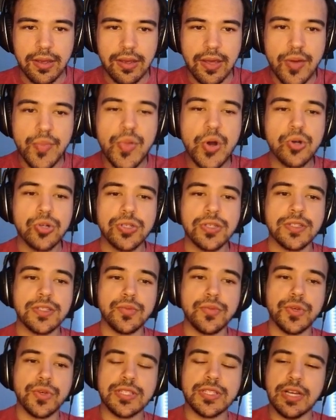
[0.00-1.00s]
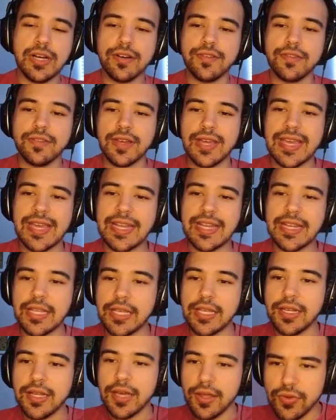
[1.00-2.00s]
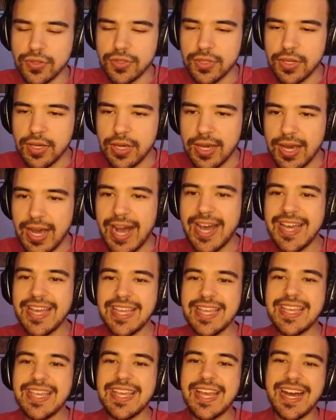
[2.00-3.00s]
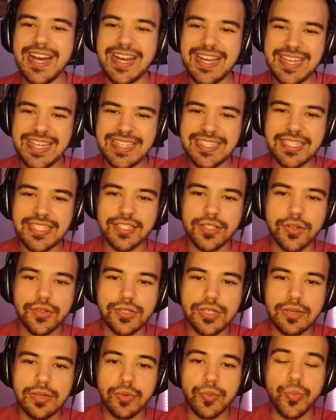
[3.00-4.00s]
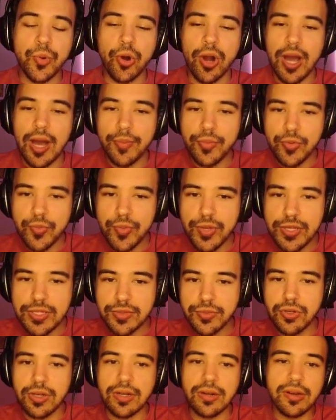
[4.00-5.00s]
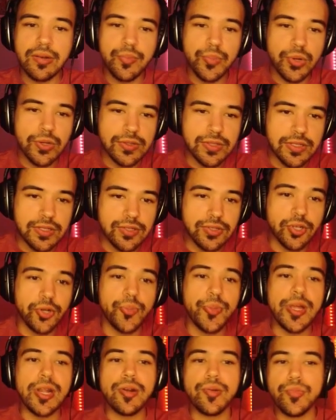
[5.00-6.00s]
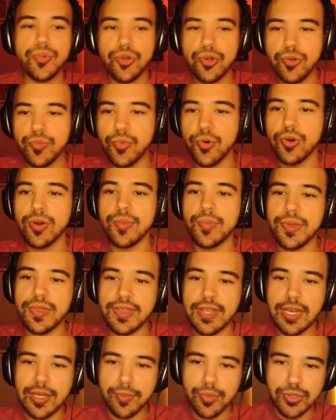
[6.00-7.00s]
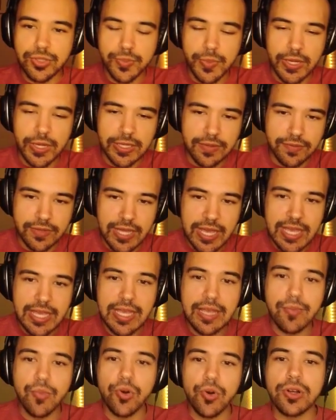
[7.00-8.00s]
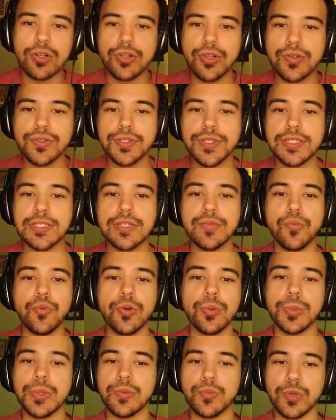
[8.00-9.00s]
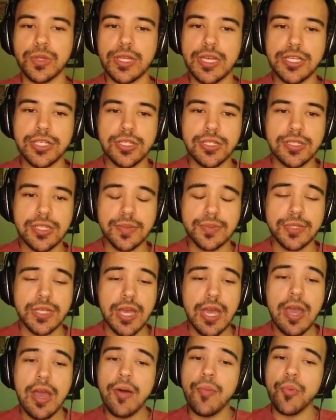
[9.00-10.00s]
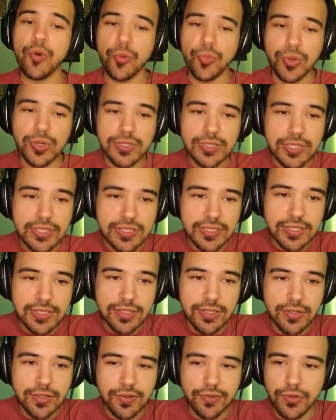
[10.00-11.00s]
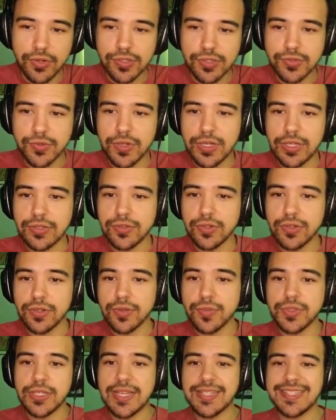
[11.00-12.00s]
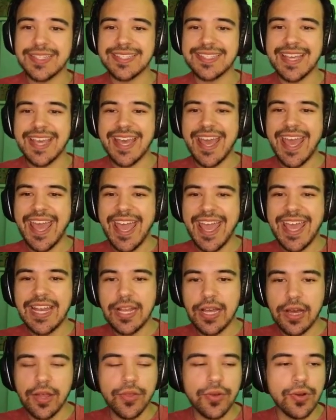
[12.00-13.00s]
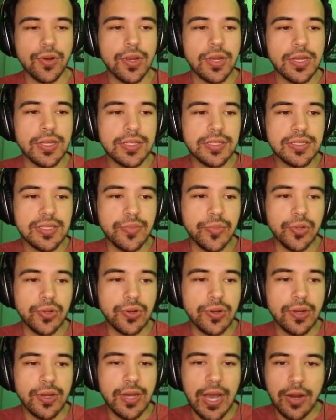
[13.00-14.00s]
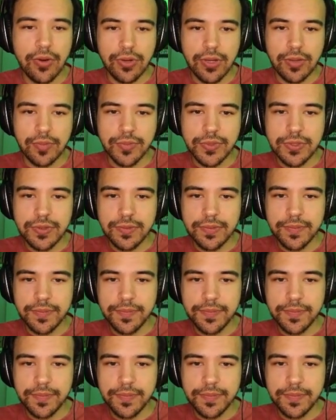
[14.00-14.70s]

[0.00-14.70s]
emotions in oneself and in others. High EI is associated with more optimism, greater impulse control, better mood, more empathetic perspective taking, more closeness and warmth in relationships, more persistence under frustrating circumstances, and other similar outcomes.